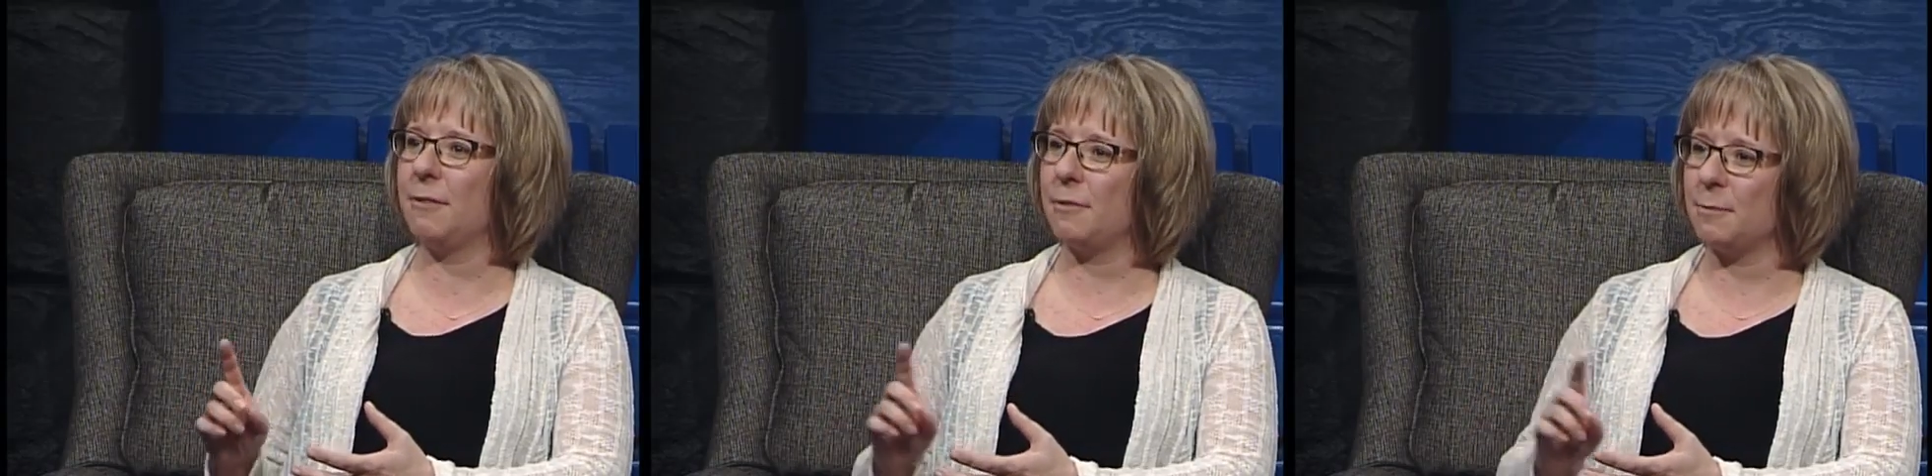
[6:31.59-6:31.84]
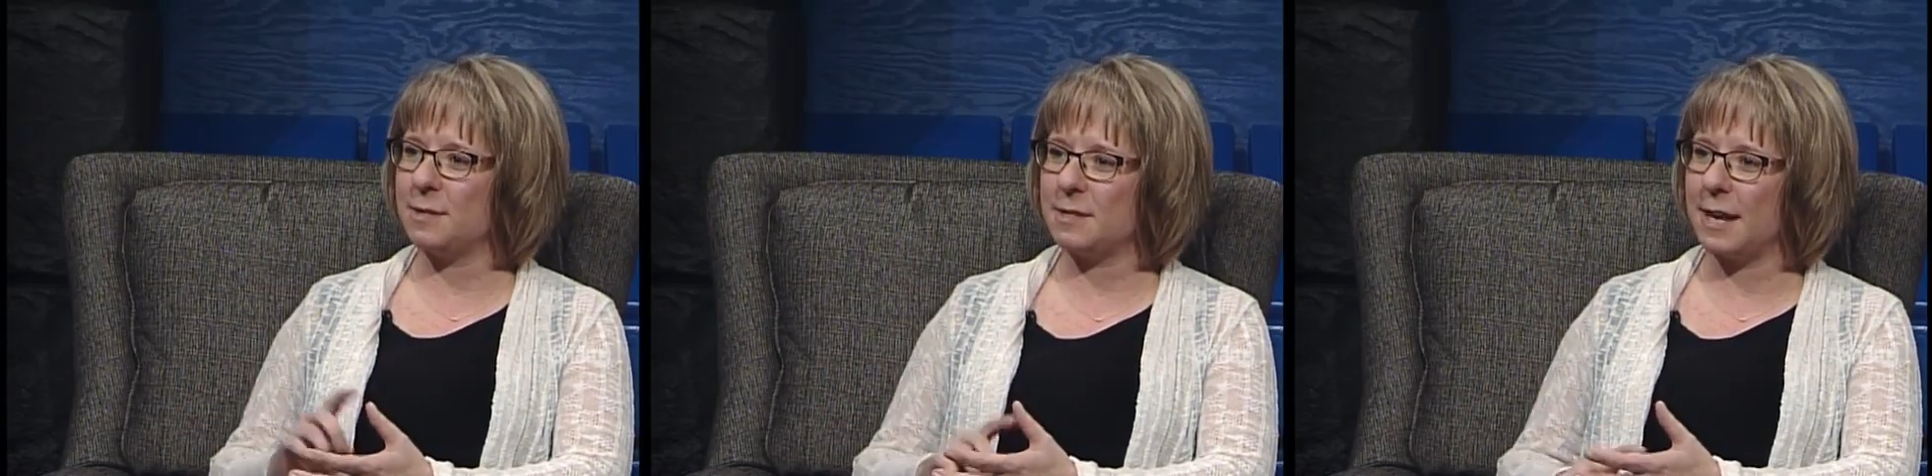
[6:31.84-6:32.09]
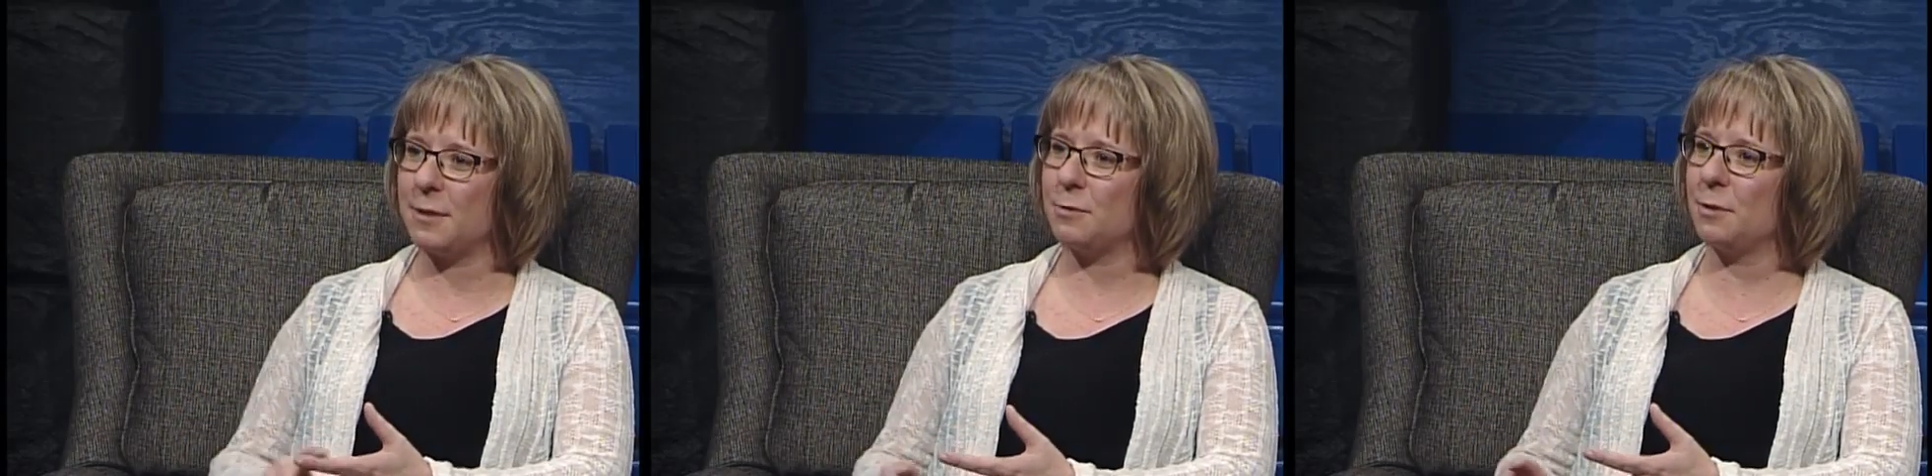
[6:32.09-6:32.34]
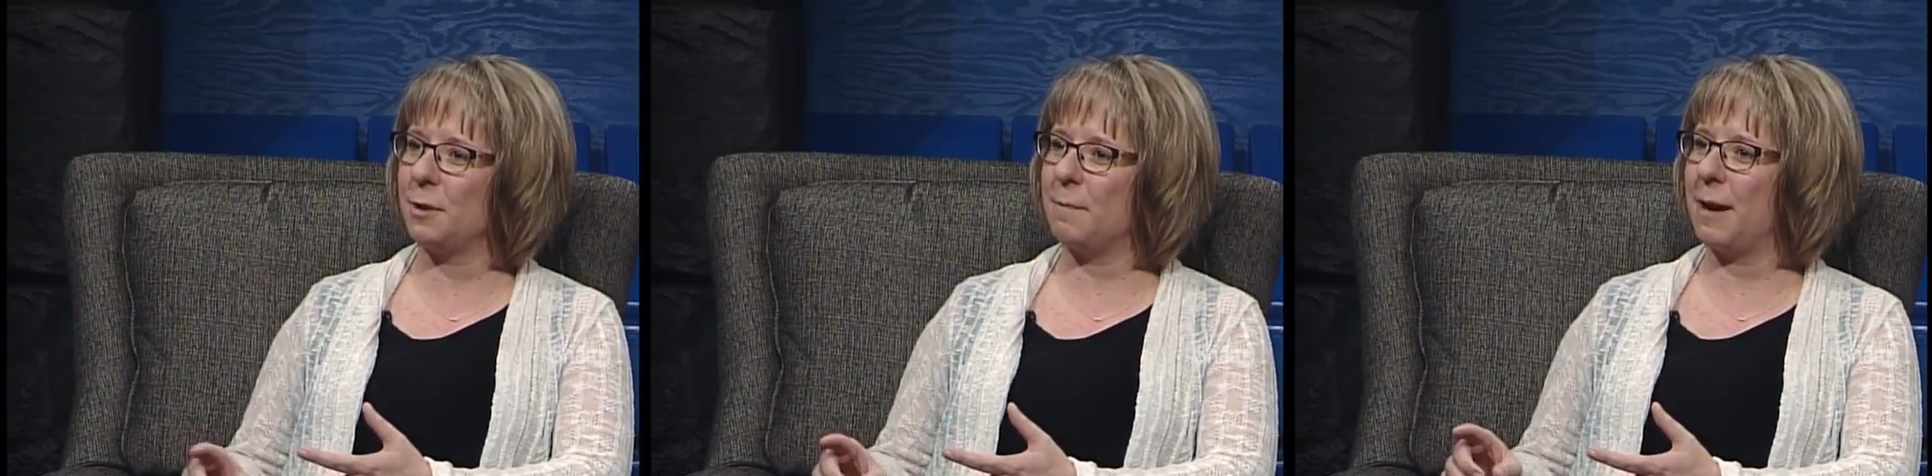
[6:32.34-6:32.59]
from
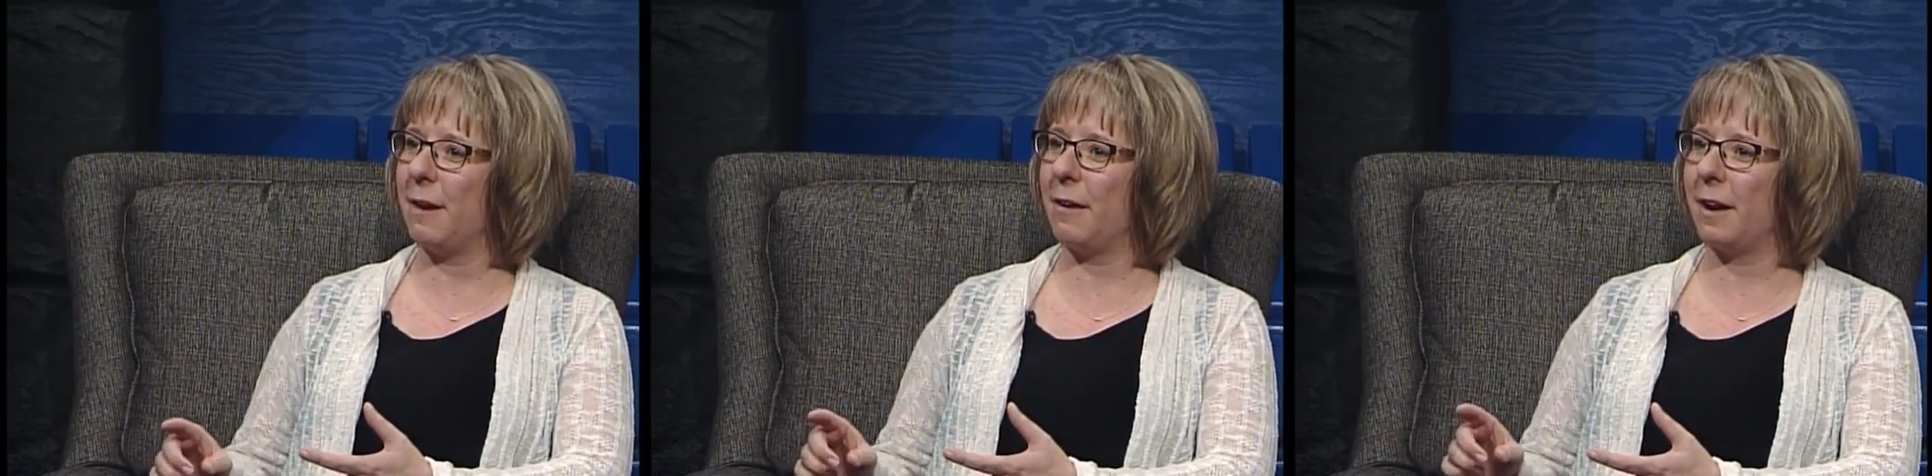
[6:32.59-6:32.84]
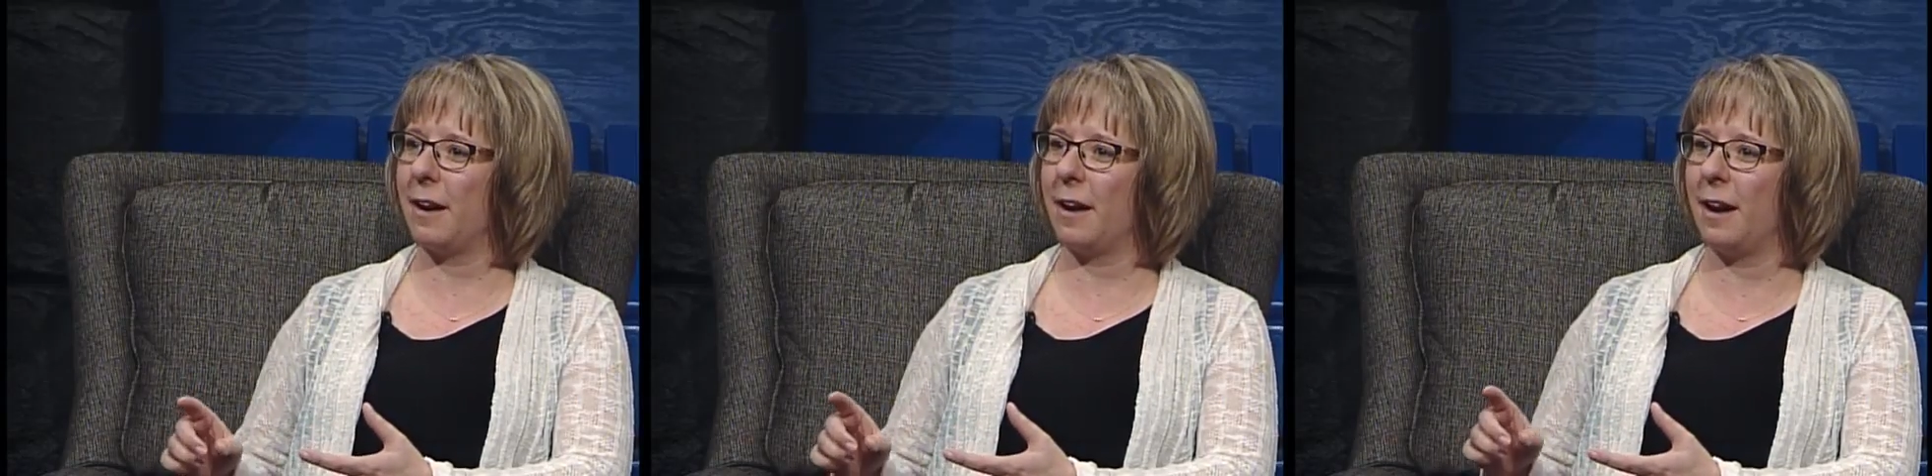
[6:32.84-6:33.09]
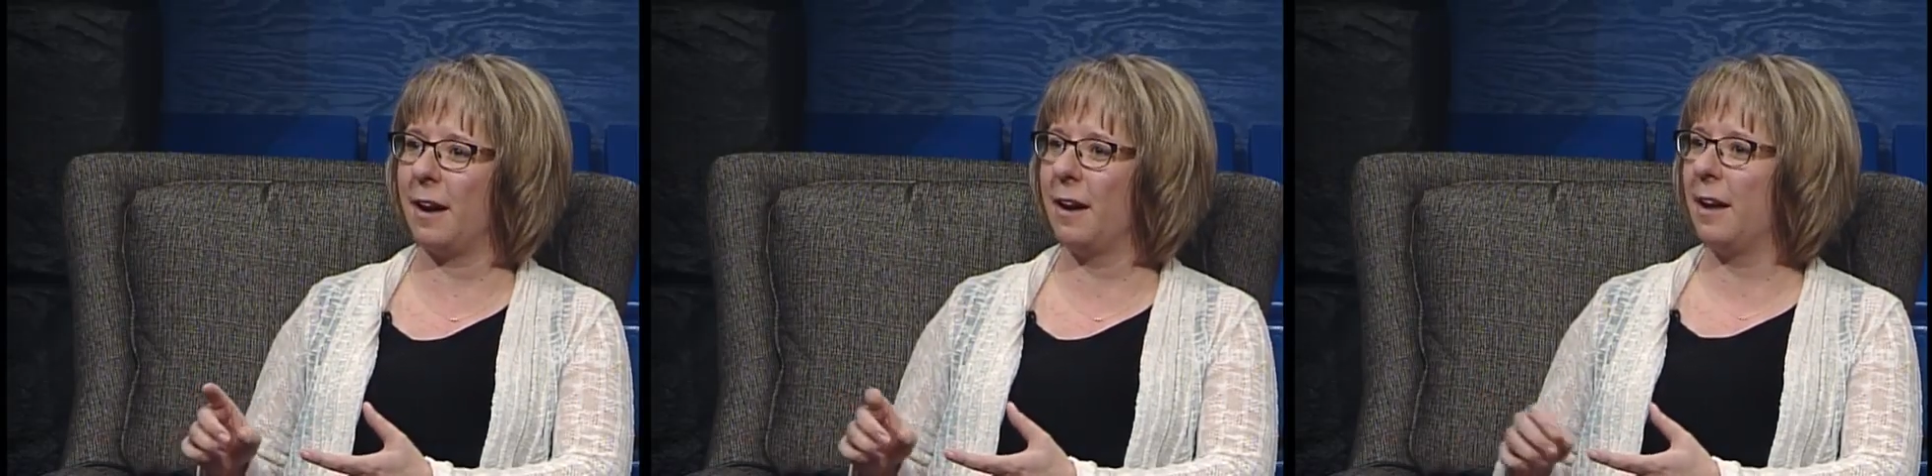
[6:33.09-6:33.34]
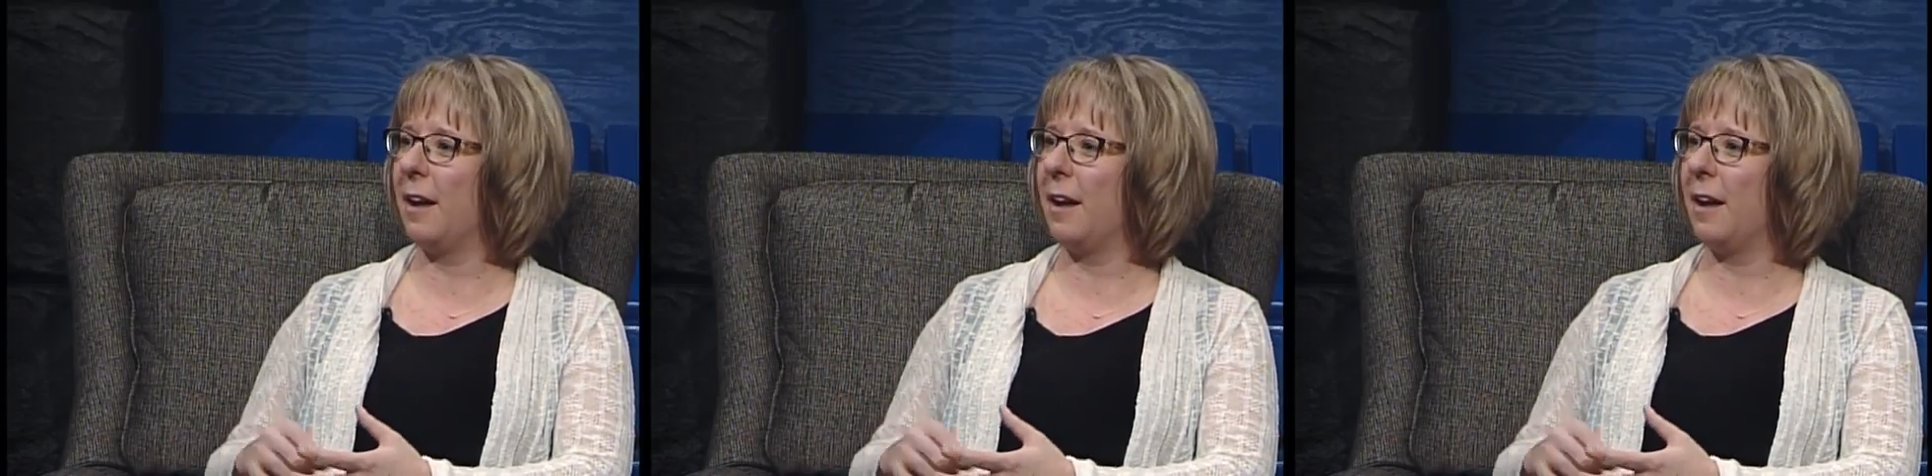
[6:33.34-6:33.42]
Central America,